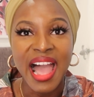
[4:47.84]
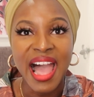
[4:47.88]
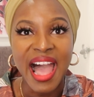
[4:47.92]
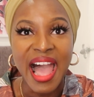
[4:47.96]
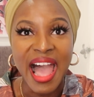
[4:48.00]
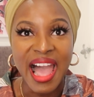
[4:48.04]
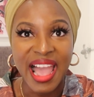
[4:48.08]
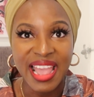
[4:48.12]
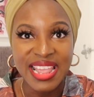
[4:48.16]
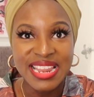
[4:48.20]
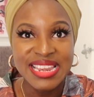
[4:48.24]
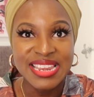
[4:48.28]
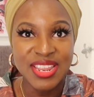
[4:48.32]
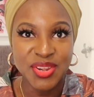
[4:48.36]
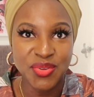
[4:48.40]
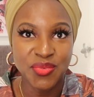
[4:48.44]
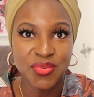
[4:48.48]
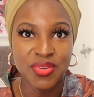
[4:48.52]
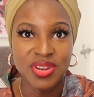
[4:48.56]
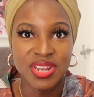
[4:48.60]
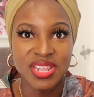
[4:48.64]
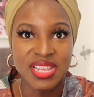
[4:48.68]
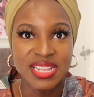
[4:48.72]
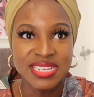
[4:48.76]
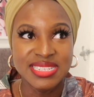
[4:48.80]
I
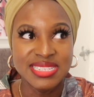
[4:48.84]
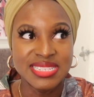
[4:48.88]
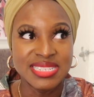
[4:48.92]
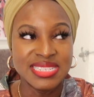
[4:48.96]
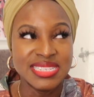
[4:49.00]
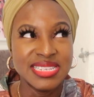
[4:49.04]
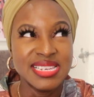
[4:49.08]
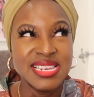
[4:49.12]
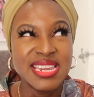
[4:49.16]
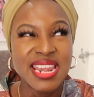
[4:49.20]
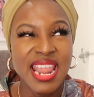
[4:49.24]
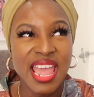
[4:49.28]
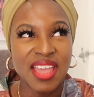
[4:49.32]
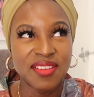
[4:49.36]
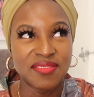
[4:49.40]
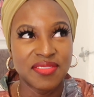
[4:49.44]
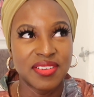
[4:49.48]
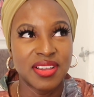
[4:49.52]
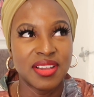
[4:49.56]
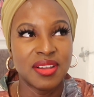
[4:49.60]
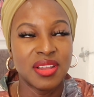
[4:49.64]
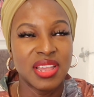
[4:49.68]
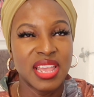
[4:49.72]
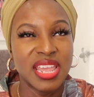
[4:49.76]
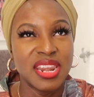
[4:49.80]
literally
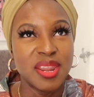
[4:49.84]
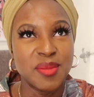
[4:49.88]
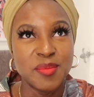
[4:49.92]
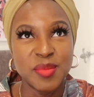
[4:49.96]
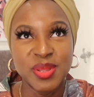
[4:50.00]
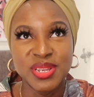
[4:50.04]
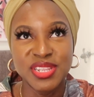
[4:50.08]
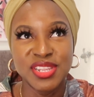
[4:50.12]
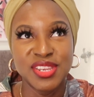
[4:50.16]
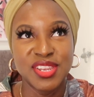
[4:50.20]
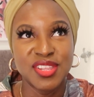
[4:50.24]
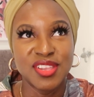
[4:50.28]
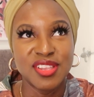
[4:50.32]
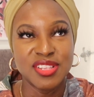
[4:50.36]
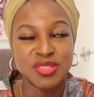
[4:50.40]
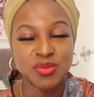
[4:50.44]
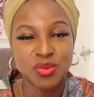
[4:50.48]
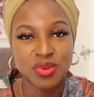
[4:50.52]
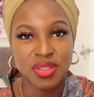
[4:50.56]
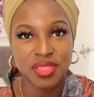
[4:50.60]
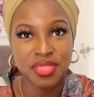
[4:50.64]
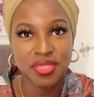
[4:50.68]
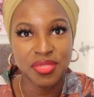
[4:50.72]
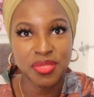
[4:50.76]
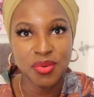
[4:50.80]
never in a million years
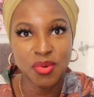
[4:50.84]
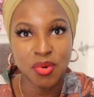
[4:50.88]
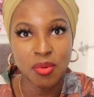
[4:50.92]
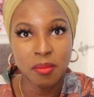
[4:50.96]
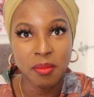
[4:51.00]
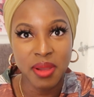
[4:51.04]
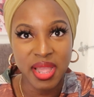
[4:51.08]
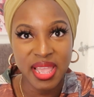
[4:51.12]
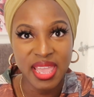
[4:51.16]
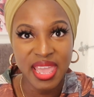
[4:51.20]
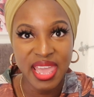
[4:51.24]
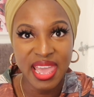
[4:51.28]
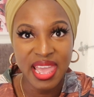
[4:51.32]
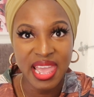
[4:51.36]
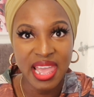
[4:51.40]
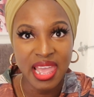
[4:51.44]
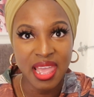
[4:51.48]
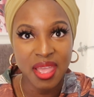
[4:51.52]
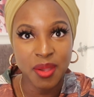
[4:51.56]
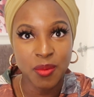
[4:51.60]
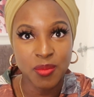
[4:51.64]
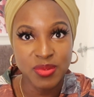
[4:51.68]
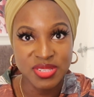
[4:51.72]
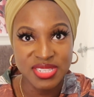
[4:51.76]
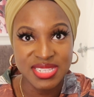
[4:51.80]
would have thought my
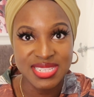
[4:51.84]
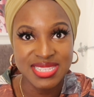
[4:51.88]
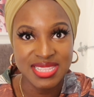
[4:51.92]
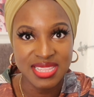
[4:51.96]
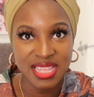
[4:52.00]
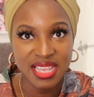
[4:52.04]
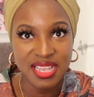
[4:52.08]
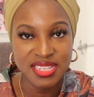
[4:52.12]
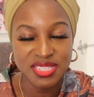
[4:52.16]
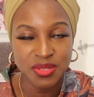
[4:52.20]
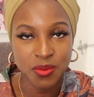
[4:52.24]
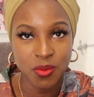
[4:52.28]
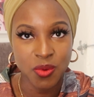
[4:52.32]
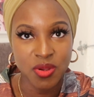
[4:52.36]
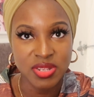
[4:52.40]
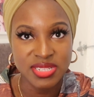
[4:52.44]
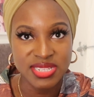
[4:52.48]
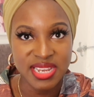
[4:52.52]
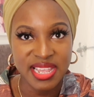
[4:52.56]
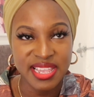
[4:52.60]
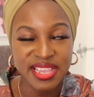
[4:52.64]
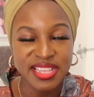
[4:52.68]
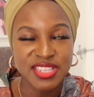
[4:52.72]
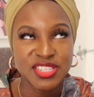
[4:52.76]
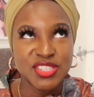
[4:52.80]
hair was as thick as it was.
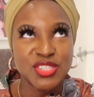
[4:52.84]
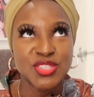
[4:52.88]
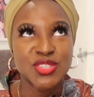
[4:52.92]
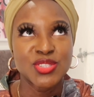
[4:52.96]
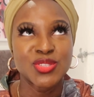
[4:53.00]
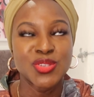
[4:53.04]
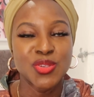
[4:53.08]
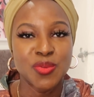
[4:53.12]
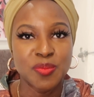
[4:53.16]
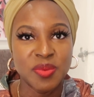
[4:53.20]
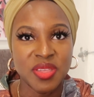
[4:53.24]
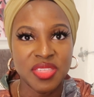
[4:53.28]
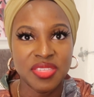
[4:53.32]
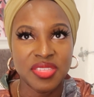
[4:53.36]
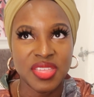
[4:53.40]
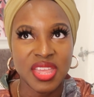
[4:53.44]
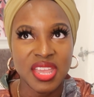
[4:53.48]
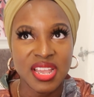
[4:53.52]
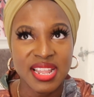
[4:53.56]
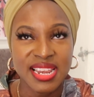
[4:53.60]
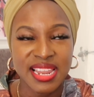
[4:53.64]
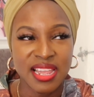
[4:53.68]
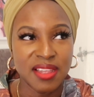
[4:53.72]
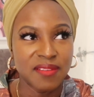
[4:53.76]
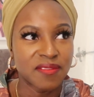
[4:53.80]
Like, it's super
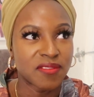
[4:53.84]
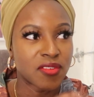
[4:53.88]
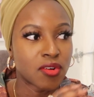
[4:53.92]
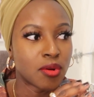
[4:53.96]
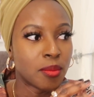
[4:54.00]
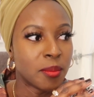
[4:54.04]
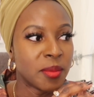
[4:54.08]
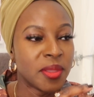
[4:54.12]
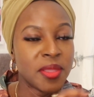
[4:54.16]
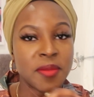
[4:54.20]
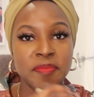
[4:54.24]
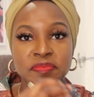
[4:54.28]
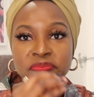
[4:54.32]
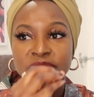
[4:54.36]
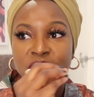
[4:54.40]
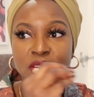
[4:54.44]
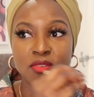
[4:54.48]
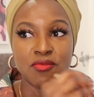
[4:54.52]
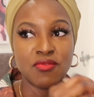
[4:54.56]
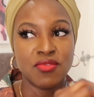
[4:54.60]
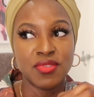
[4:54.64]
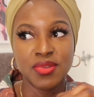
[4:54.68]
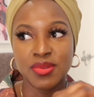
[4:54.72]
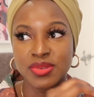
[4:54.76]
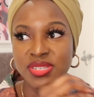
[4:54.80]
thick, like from
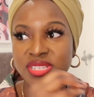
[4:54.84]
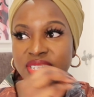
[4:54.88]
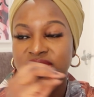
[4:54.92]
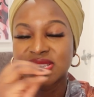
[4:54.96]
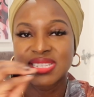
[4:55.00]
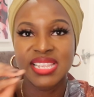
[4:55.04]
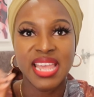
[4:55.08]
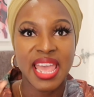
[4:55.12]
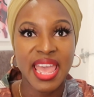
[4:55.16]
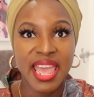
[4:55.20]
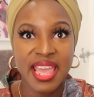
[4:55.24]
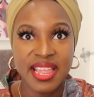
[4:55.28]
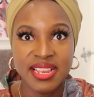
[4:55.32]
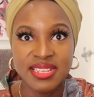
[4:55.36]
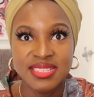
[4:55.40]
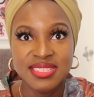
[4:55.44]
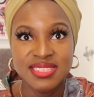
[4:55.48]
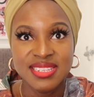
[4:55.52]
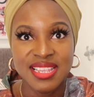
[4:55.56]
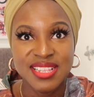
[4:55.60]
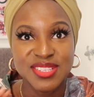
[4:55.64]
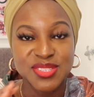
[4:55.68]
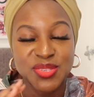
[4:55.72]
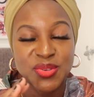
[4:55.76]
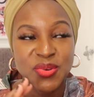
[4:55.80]
root to
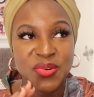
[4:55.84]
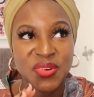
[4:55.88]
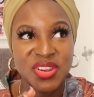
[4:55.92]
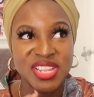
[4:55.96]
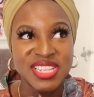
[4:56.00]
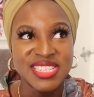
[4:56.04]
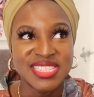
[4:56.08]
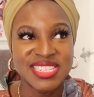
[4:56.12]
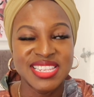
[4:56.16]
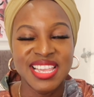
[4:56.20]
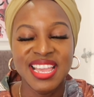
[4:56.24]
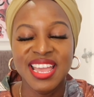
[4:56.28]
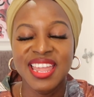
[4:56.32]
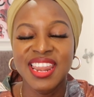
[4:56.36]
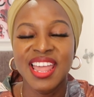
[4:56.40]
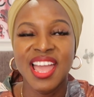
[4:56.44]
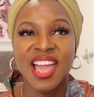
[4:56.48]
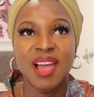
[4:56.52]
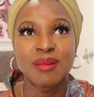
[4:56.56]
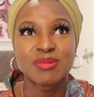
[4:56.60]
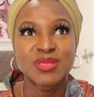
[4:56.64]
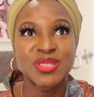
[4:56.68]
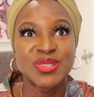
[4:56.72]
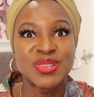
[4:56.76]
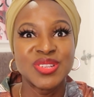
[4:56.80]
end. It's crazy, and I
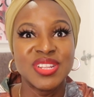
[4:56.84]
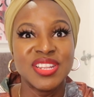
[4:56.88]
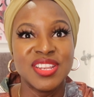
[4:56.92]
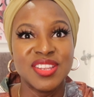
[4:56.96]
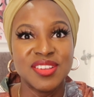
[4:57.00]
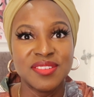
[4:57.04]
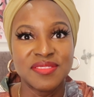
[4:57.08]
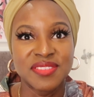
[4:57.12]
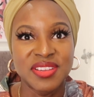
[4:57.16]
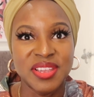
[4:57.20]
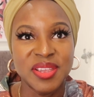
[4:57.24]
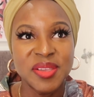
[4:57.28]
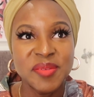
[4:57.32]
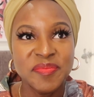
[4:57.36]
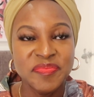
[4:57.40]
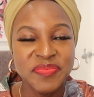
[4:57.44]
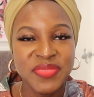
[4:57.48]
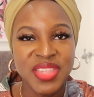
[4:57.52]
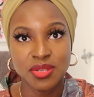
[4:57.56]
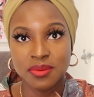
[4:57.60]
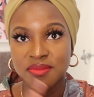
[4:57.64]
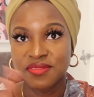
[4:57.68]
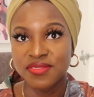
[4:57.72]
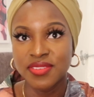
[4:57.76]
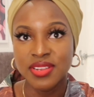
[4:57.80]
absolutely love it.
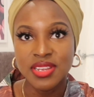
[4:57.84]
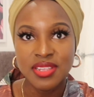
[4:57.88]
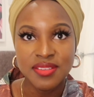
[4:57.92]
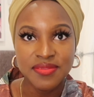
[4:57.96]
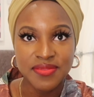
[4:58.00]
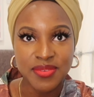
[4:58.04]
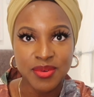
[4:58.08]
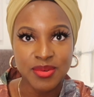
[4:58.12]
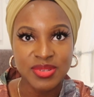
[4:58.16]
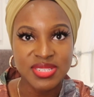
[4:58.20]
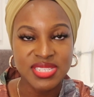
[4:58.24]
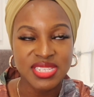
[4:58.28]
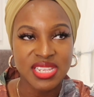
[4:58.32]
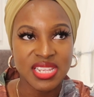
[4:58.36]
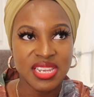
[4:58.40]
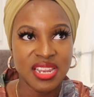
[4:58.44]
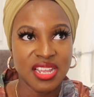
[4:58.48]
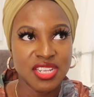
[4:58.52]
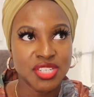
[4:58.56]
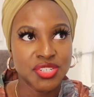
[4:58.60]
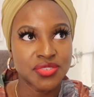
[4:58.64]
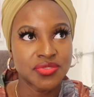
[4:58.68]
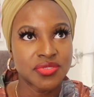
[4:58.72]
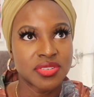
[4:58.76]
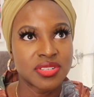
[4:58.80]
So I'm fully 4C
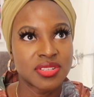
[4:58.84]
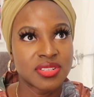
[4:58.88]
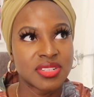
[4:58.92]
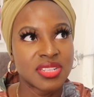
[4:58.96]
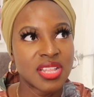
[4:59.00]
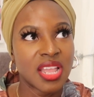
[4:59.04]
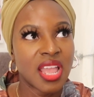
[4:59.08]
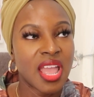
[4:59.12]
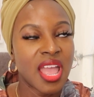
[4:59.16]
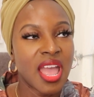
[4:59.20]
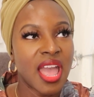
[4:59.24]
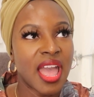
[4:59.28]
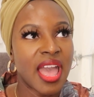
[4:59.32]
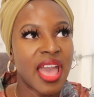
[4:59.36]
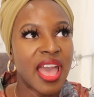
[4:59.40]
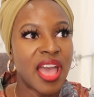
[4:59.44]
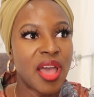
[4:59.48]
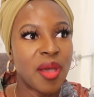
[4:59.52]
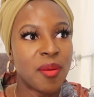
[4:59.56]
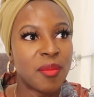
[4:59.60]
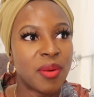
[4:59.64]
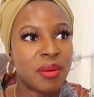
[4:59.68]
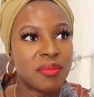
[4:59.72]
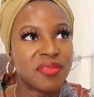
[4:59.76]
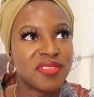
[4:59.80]
natural.
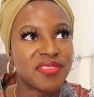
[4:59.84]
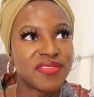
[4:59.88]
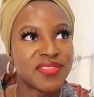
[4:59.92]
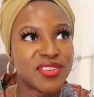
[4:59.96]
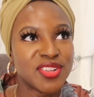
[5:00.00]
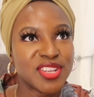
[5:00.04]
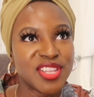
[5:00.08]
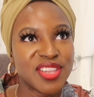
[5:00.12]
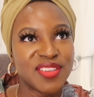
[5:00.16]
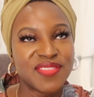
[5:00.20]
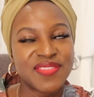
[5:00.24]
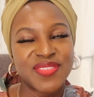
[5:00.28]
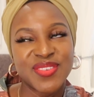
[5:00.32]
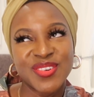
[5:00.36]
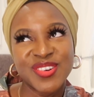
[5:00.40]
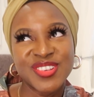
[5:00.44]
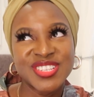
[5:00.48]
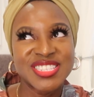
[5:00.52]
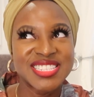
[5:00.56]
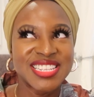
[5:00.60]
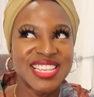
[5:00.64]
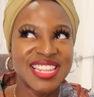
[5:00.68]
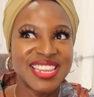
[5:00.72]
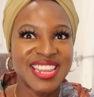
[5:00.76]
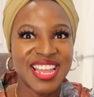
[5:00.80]
I'm a fully
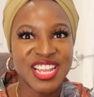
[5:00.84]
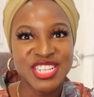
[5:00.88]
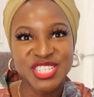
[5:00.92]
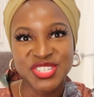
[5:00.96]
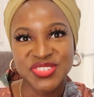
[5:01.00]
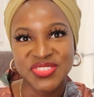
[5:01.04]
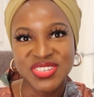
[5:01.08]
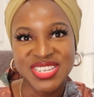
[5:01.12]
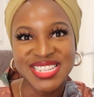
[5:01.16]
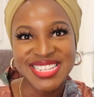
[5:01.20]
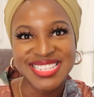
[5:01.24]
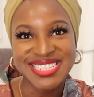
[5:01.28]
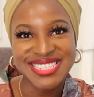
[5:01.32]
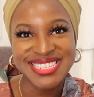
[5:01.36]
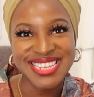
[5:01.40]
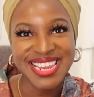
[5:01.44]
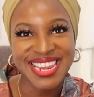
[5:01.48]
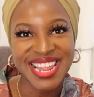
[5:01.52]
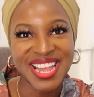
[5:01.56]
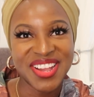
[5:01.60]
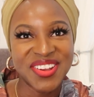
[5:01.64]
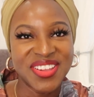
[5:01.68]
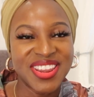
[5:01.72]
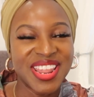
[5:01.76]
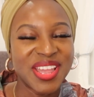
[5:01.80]
4C naturalista
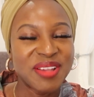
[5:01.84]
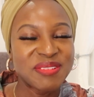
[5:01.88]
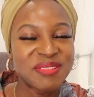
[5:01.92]
now, and I